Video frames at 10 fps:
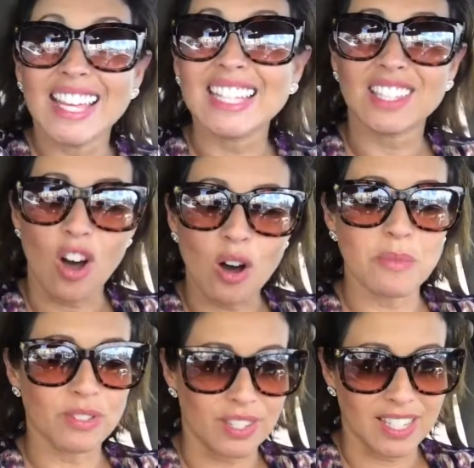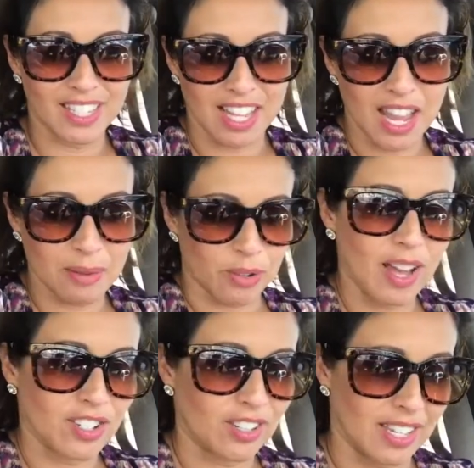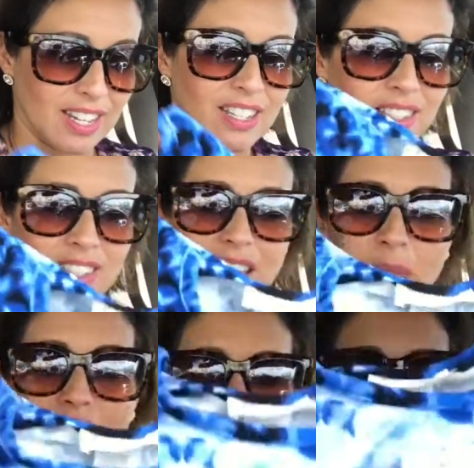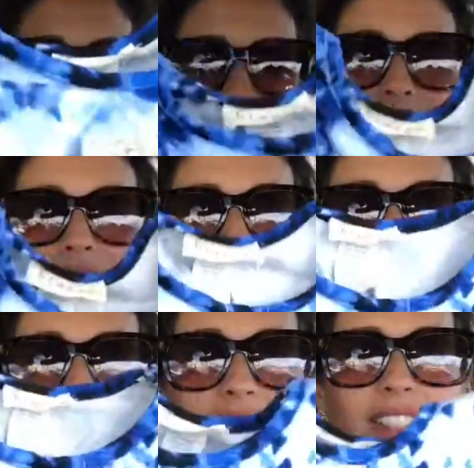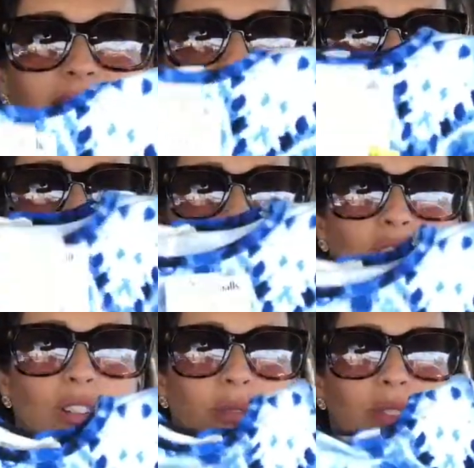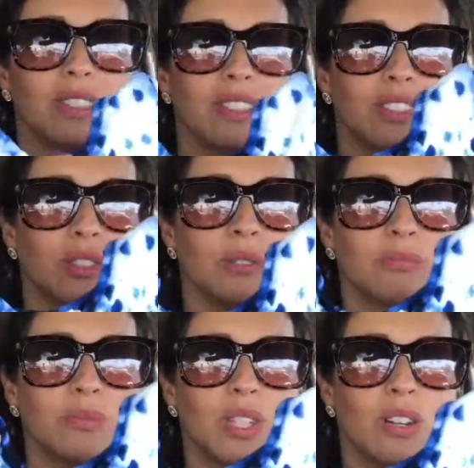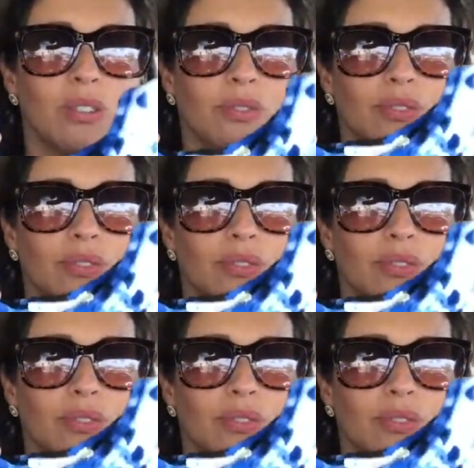It's almost the same, well actually it is the same style. It's like a shirt with a little, you know,